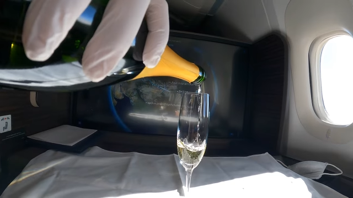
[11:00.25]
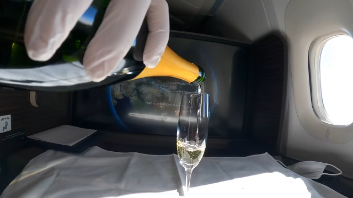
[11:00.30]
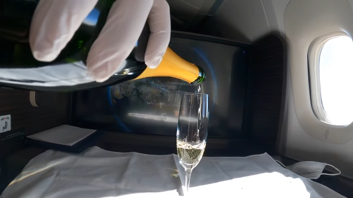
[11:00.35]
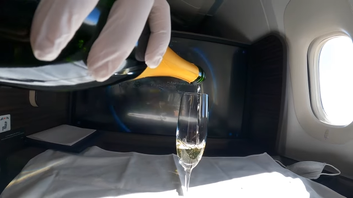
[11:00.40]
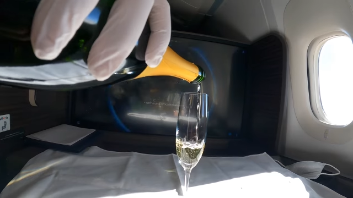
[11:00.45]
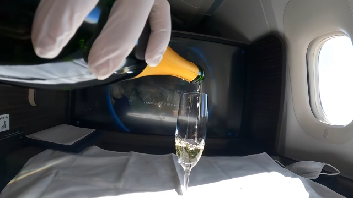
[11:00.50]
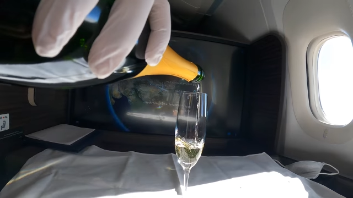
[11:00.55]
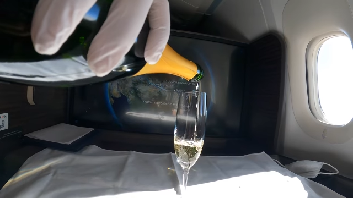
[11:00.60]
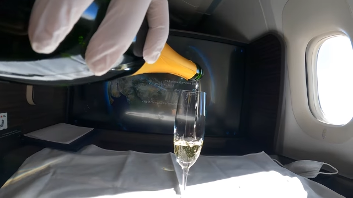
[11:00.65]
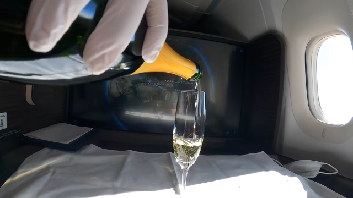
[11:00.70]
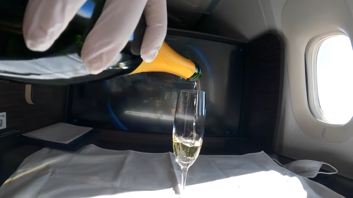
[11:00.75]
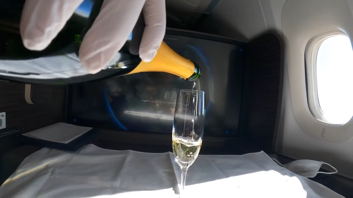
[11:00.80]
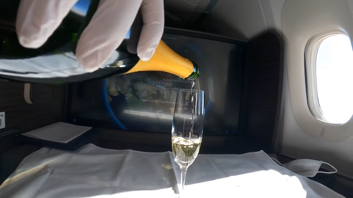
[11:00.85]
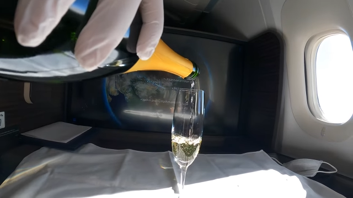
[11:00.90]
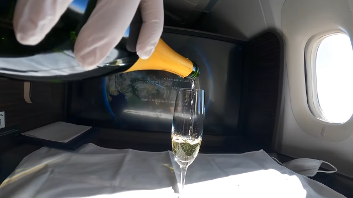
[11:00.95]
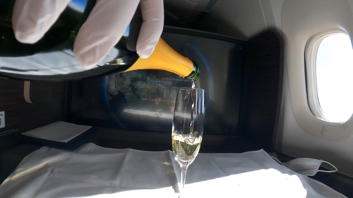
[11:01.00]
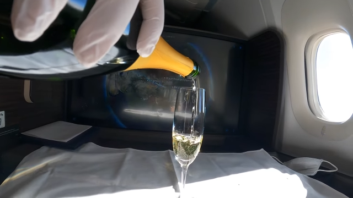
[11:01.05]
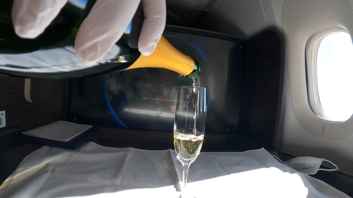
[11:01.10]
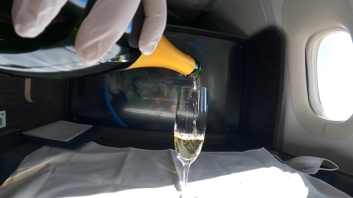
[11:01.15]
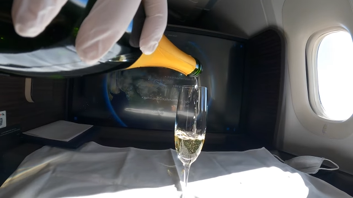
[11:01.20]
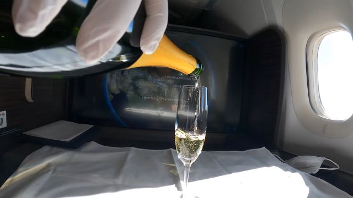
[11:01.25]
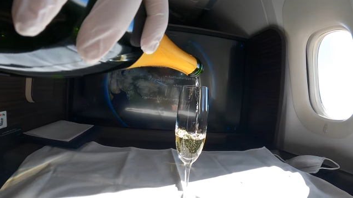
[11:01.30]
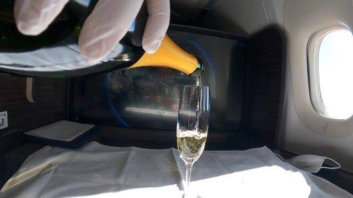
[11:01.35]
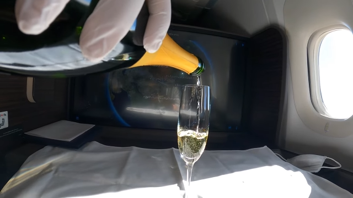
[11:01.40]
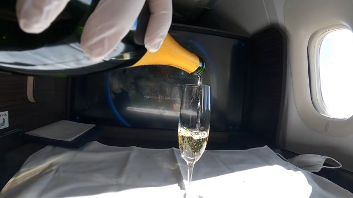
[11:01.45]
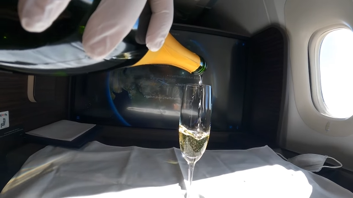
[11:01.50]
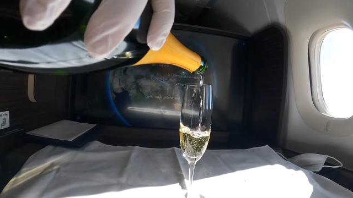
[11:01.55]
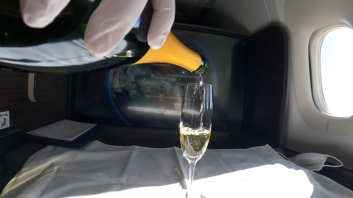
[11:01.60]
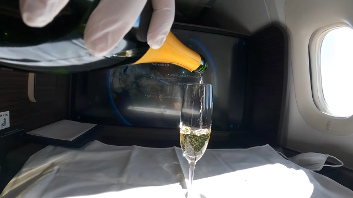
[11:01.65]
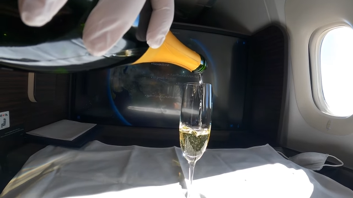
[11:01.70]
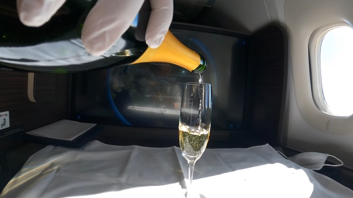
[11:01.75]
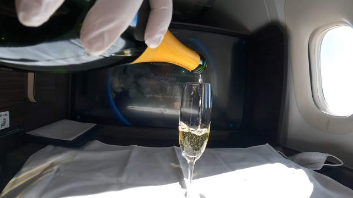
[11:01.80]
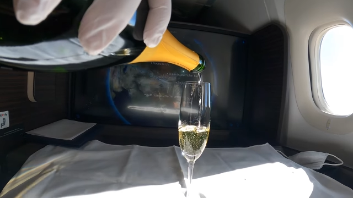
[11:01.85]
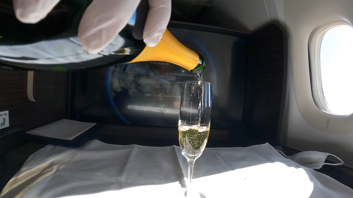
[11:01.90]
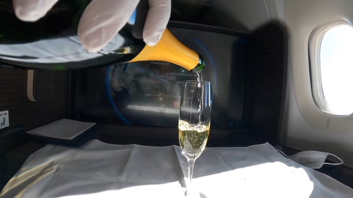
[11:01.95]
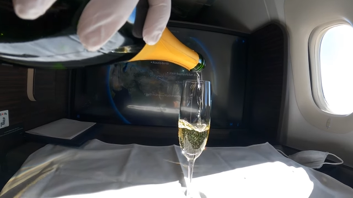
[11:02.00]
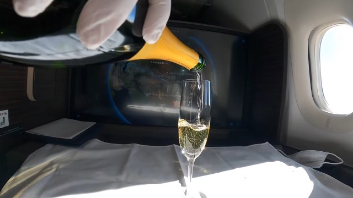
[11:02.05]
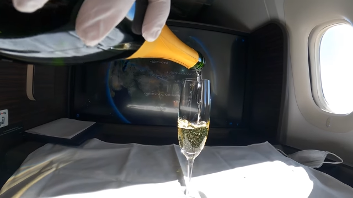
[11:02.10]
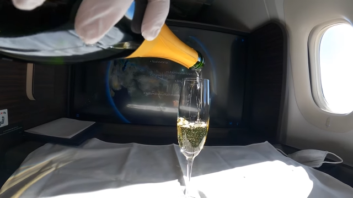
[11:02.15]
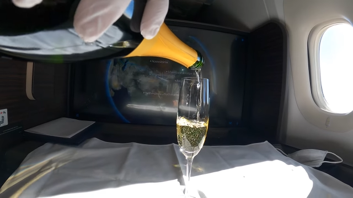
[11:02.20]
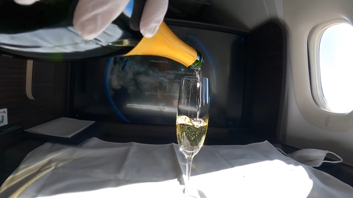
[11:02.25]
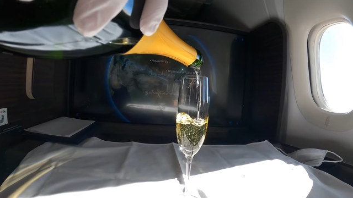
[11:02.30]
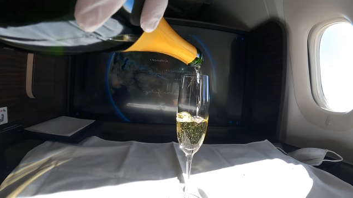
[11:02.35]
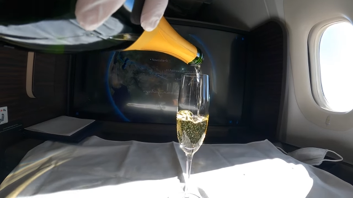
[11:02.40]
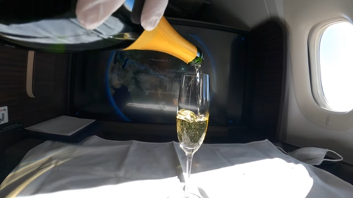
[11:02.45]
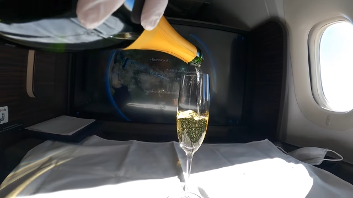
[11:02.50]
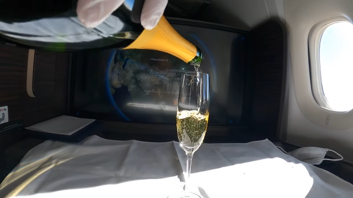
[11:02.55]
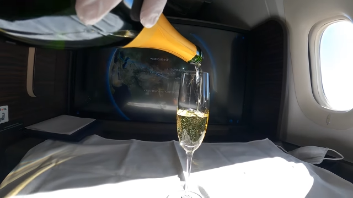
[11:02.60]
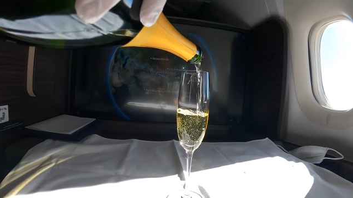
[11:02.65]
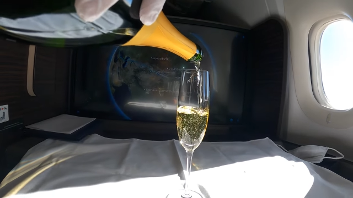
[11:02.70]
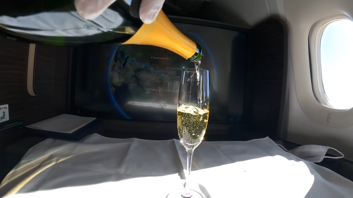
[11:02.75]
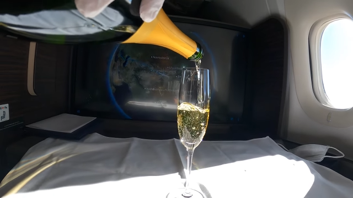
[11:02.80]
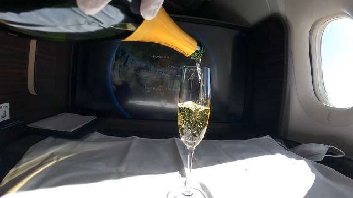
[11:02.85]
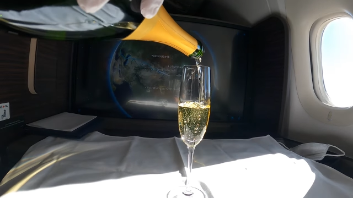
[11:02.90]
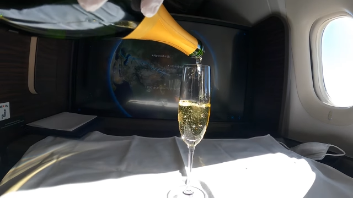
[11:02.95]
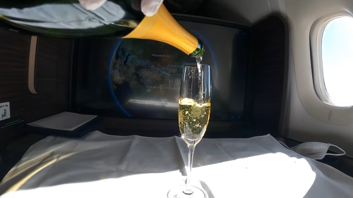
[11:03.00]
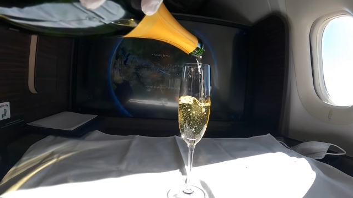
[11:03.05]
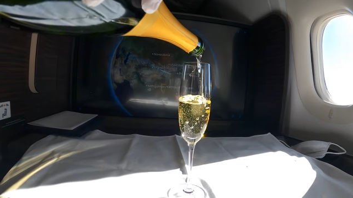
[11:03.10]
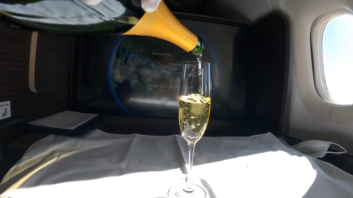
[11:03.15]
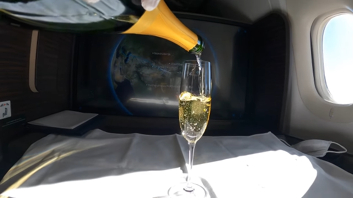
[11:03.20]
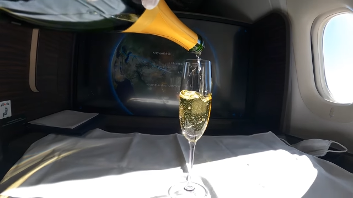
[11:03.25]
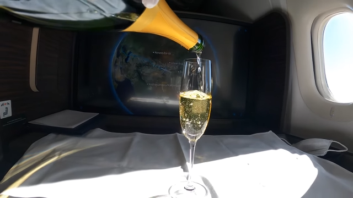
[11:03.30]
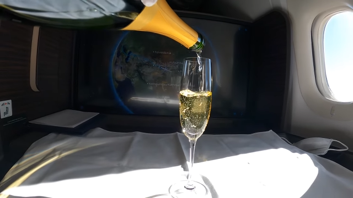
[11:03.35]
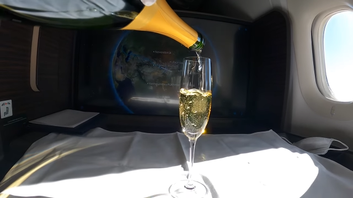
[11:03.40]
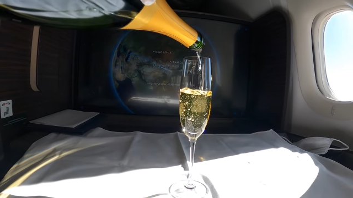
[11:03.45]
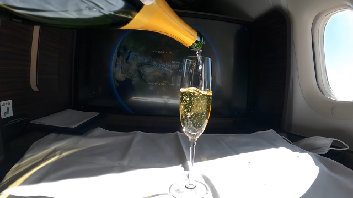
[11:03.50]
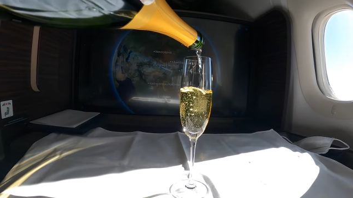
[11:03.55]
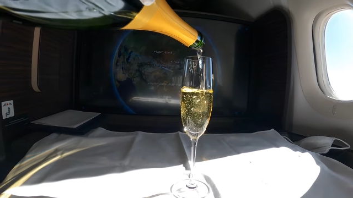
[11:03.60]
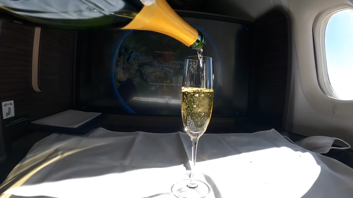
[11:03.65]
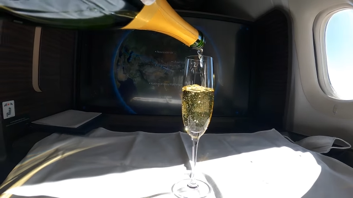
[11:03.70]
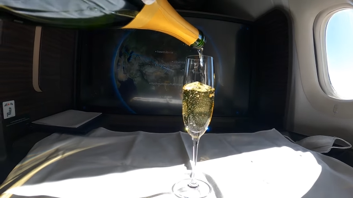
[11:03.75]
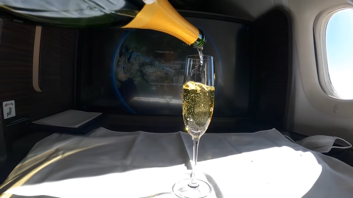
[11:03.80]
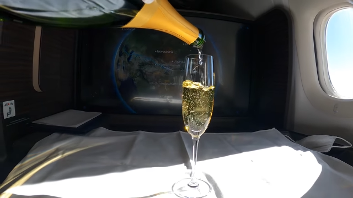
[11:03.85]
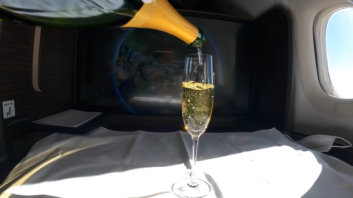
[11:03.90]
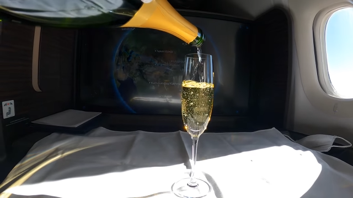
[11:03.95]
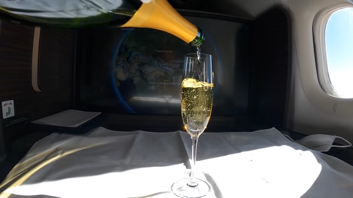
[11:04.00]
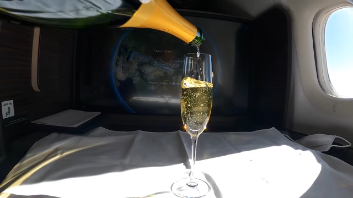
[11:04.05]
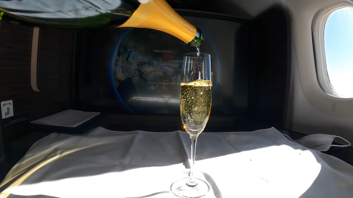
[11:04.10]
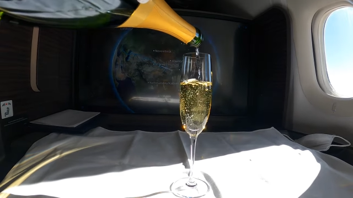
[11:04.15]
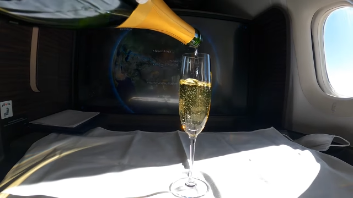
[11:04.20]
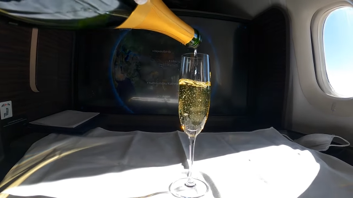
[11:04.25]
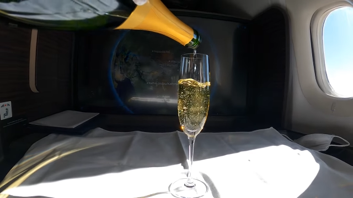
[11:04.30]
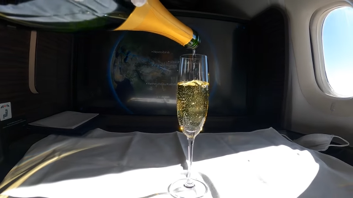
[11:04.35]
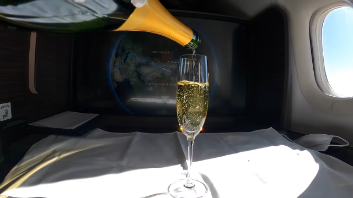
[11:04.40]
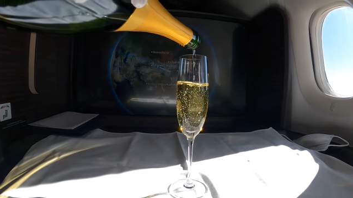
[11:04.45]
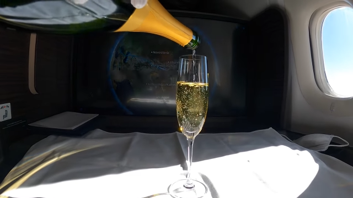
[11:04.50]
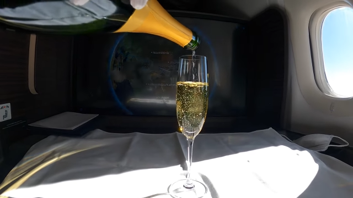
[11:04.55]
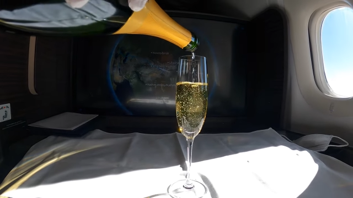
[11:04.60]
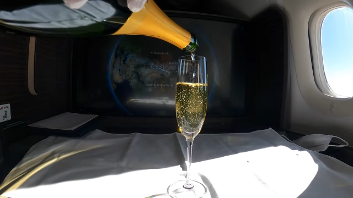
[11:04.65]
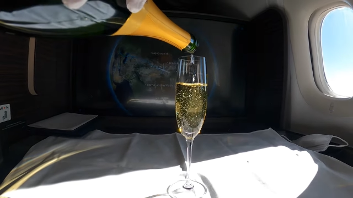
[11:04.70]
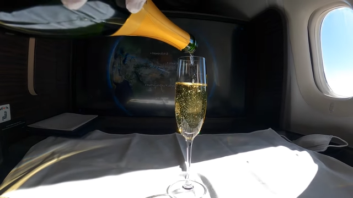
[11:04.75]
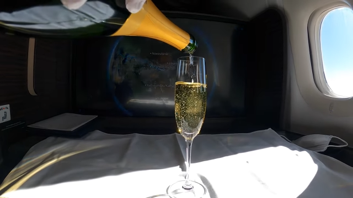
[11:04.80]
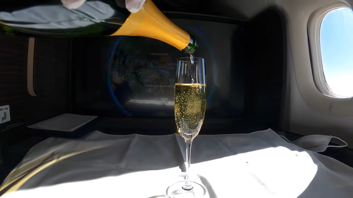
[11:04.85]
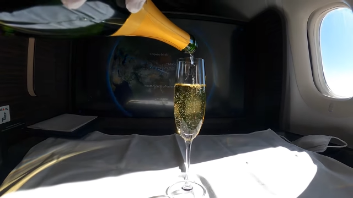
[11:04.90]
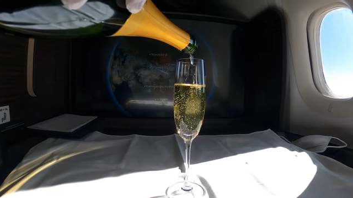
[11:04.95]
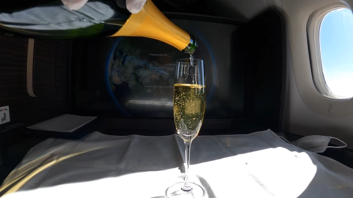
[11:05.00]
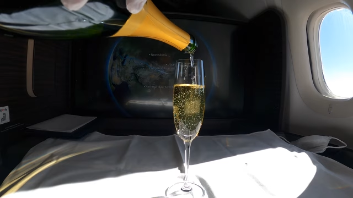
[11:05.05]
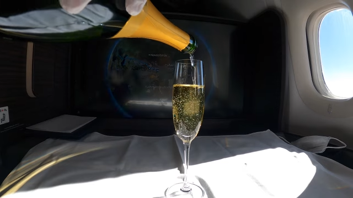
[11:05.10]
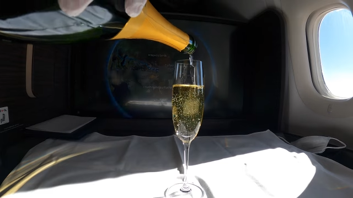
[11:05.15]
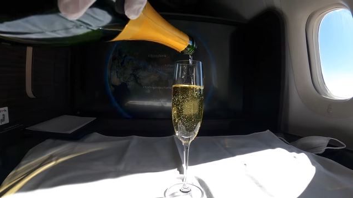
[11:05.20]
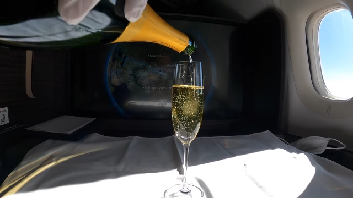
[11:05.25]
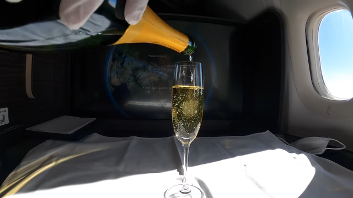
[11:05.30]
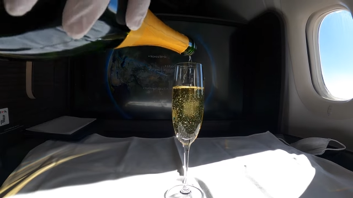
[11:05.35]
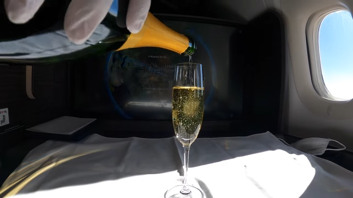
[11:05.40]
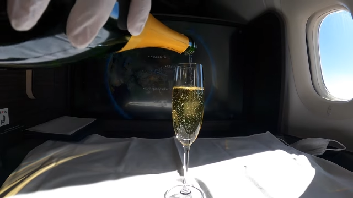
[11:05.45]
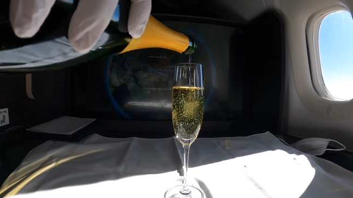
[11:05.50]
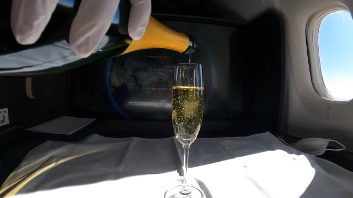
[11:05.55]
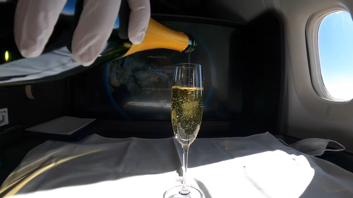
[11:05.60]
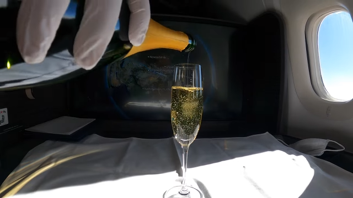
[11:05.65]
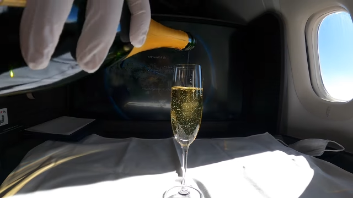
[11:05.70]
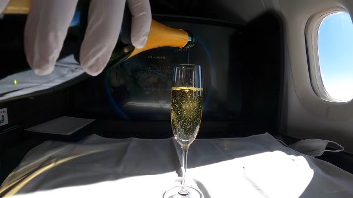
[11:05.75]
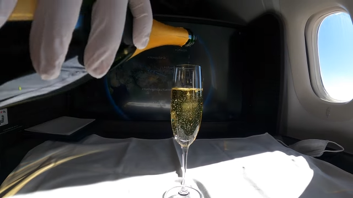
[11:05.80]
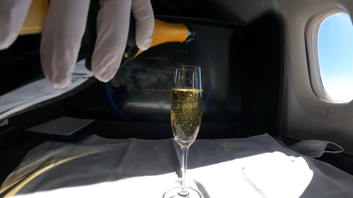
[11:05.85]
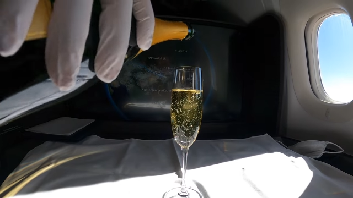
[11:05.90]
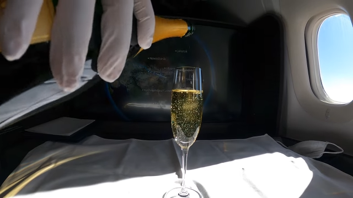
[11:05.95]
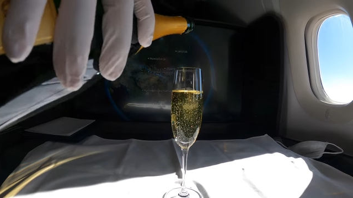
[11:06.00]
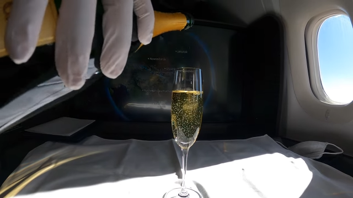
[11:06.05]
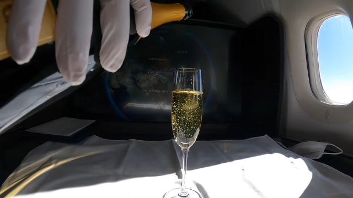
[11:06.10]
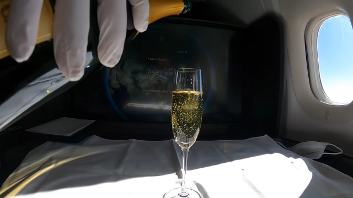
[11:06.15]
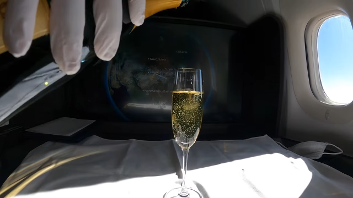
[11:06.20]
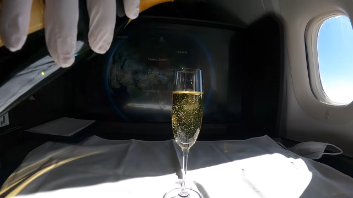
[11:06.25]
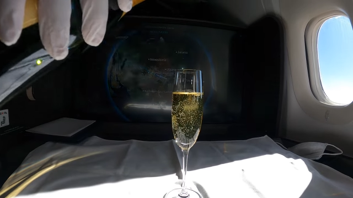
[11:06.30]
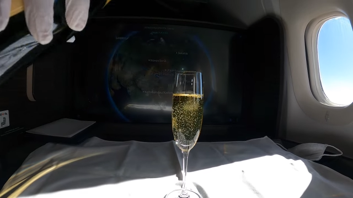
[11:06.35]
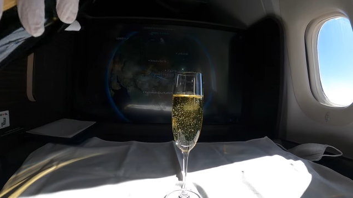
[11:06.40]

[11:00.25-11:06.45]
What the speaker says: Nobody's mouth can be seen.